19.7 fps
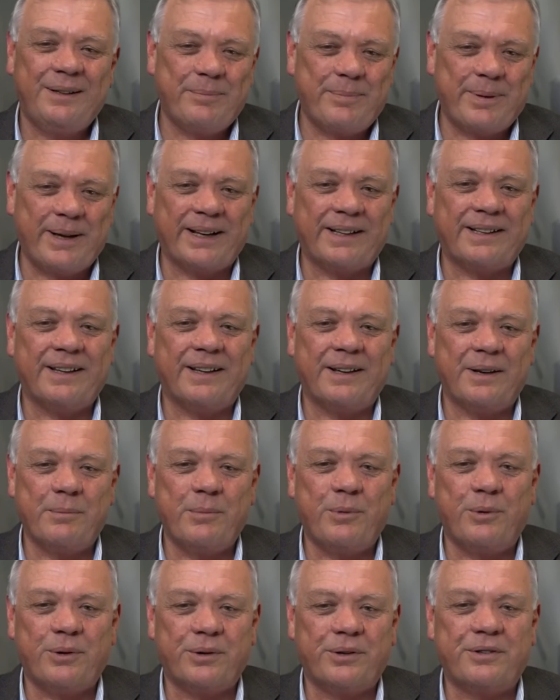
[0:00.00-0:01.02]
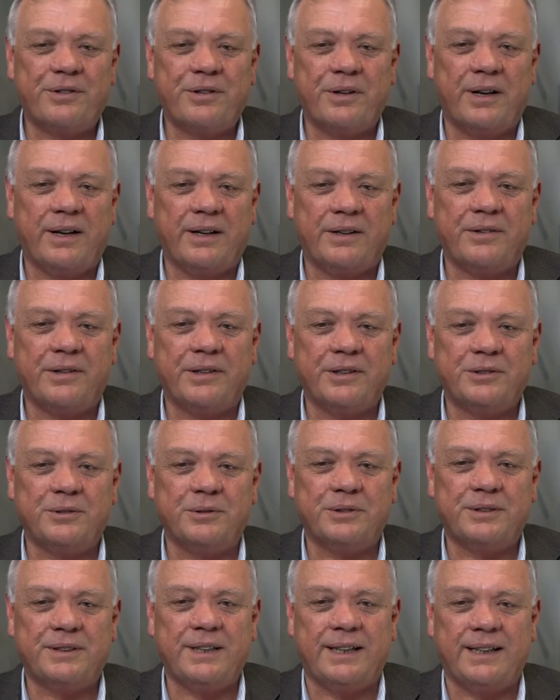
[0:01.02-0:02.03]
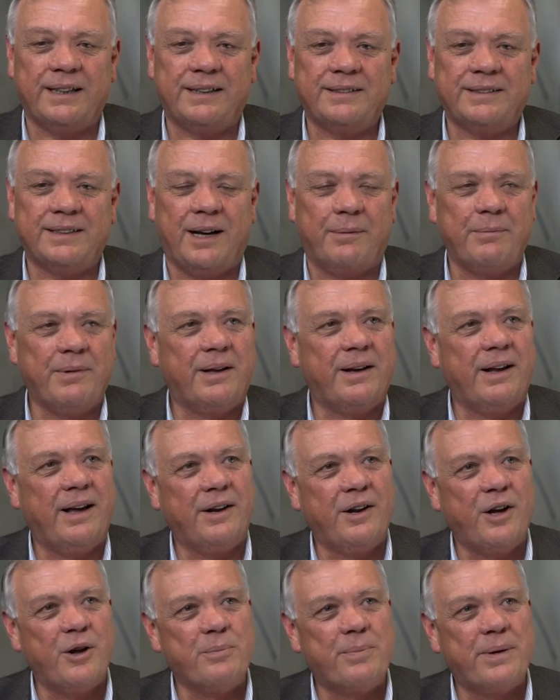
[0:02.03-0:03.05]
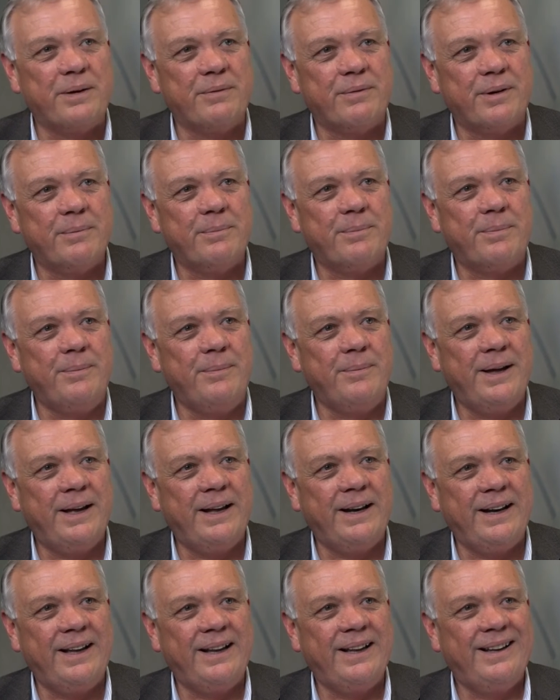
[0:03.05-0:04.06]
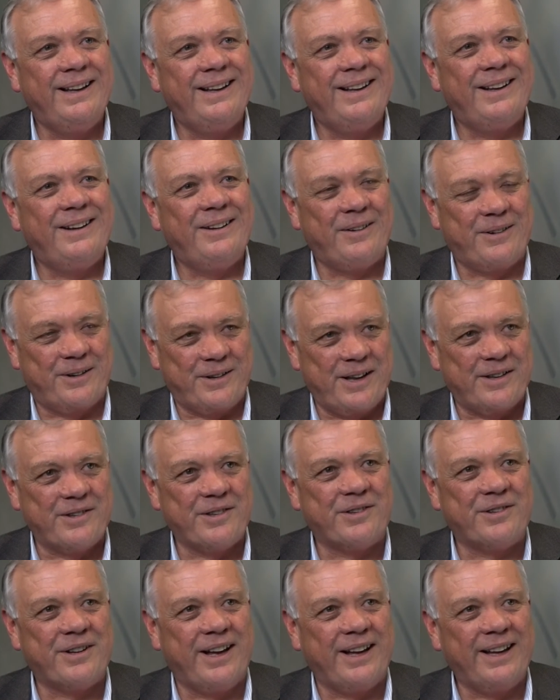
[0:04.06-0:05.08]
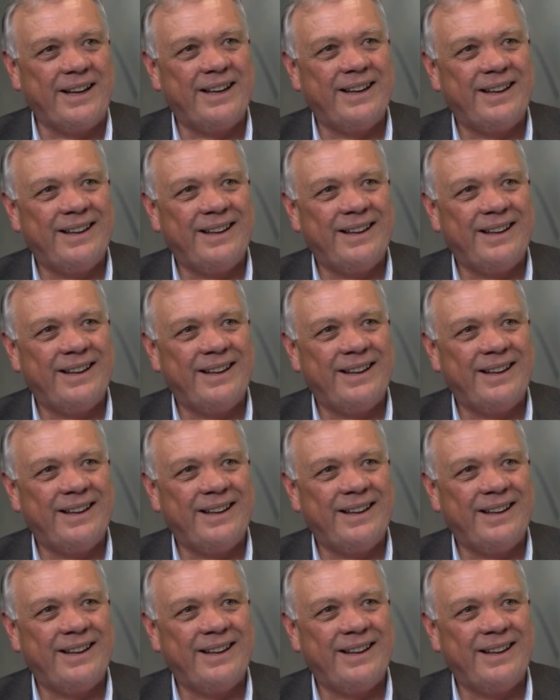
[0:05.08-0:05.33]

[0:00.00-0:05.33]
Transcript: But in a more traditional sense, I'm an OP rib man as a steak.